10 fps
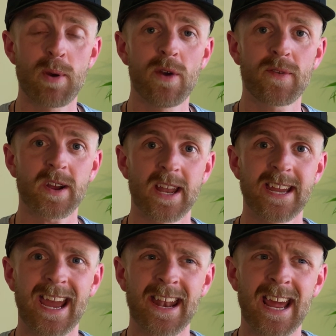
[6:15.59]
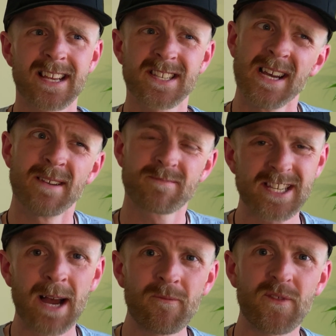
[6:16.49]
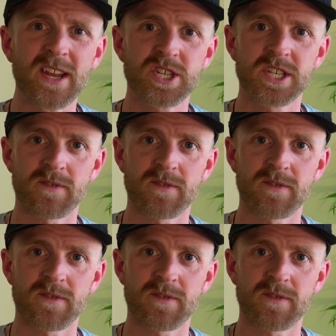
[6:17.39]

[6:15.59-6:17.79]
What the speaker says: perfectly and has some features of a